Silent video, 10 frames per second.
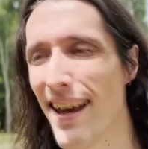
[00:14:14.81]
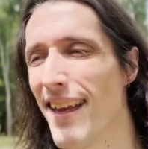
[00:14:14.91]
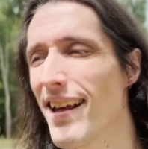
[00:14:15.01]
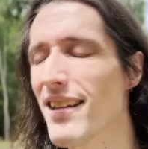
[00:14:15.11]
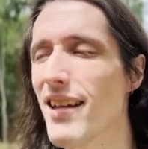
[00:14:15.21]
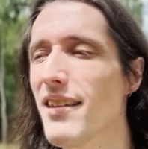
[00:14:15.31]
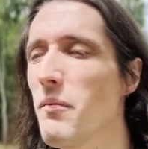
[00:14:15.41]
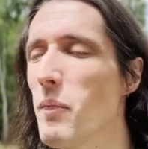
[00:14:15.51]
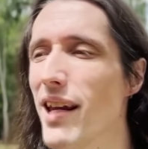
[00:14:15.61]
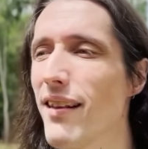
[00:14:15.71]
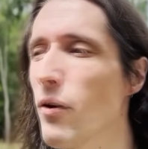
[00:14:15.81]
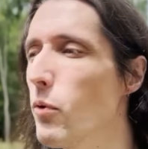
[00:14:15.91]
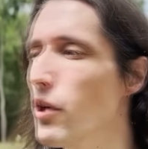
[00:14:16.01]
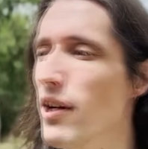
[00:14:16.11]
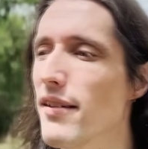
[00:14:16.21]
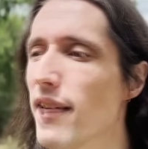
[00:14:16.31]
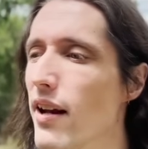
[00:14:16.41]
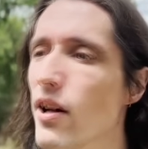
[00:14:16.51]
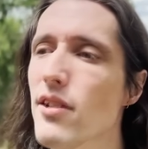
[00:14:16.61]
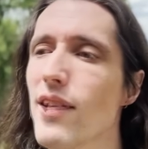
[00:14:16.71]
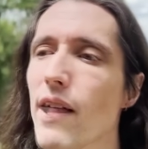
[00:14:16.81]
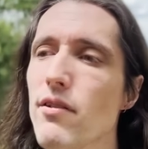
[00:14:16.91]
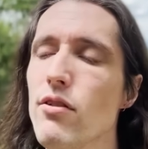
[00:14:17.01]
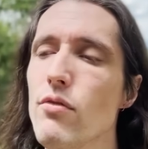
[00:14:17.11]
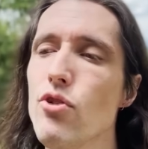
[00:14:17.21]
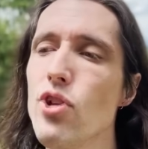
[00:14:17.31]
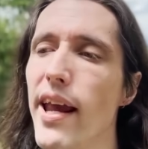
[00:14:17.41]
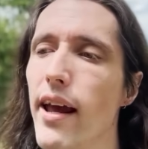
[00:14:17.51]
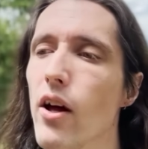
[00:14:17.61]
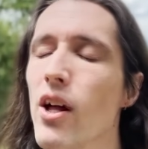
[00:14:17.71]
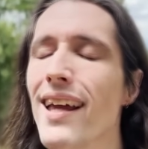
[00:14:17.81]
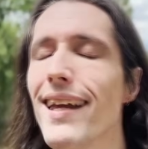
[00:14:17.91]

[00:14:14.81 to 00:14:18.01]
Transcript: That doesn't mean that we're going to send ourselves to jail.